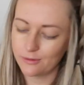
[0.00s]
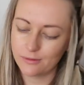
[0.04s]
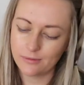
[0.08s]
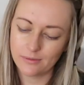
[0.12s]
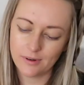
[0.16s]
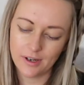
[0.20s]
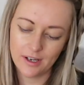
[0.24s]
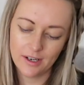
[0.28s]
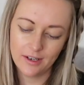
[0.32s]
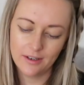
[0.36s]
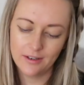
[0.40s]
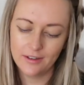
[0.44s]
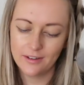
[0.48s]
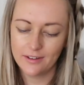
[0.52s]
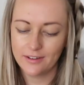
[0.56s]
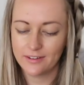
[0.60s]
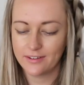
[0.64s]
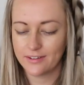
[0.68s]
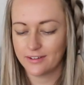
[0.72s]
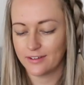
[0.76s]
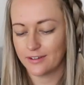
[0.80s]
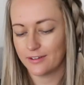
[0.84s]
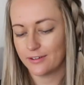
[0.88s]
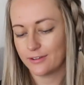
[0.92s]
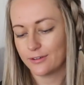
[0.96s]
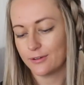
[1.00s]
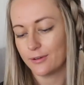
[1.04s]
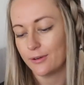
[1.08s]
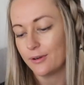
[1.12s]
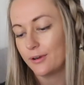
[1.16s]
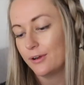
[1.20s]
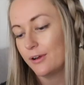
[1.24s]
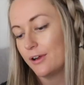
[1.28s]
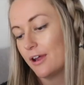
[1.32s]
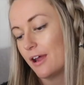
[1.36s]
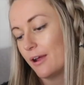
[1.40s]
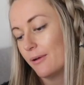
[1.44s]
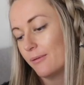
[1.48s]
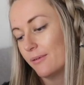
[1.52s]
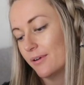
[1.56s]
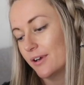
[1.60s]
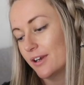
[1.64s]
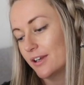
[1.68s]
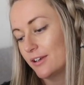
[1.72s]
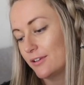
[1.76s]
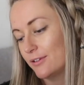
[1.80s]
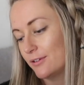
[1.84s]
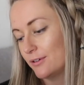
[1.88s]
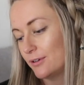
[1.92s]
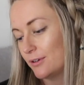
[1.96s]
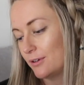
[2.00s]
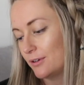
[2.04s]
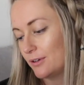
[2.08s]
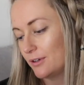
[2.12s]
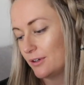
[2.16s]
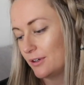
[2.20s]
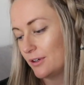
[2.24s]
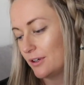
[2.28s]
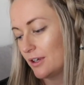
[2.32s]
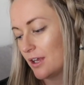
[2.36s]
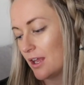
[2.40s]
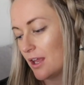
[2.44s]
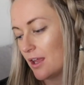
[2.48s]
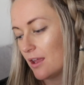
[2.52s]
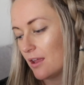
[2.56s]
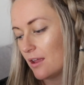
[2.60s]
ones. So I want to do